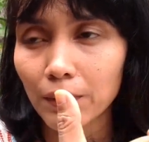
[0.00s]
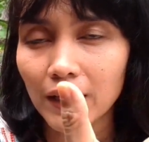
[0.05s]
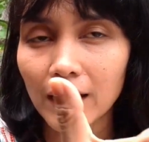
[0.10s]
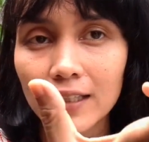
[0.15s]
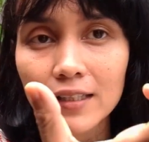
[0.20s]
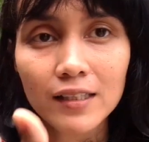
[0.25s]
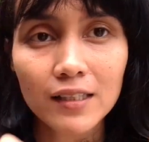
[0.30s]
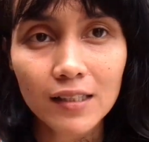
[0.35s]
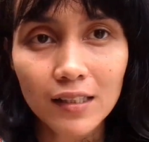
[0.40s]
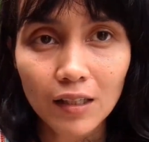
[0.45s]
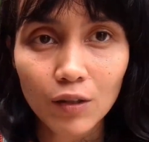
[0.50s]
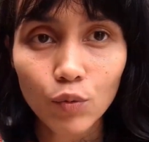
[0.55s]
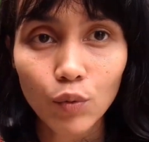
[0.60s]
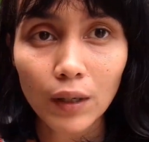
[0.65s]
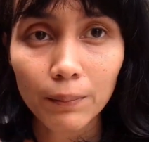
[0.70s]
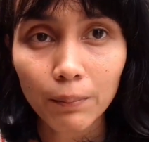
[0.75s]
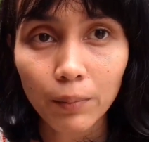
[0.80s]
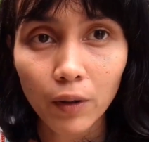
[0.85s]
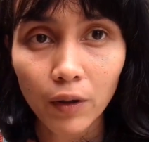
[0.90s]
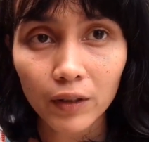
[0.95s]
plants in
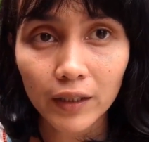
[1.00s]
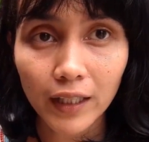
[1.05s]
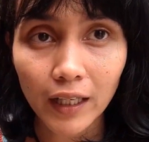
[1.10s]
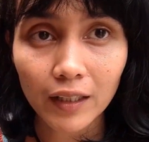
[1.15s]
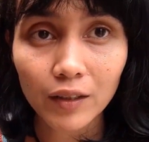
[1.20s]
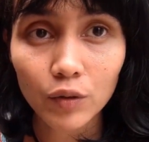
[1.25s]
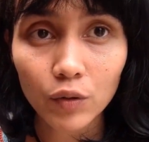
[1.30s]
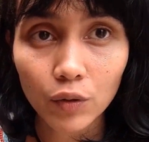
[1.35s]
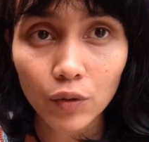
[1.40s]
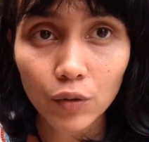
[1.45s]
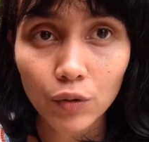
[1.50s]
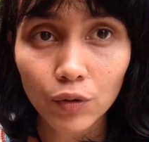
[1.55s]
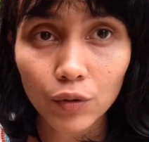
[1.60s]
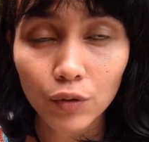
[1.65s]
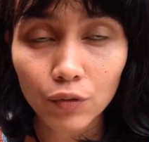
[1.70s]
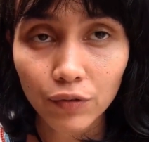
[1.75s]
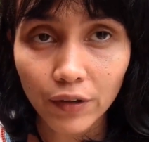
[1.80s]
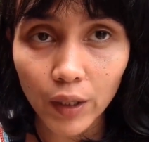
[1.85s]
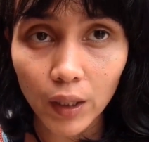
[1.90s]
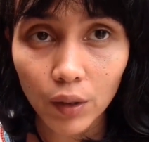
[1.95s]
one pot can
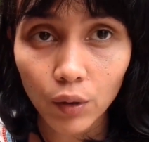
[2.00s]
grow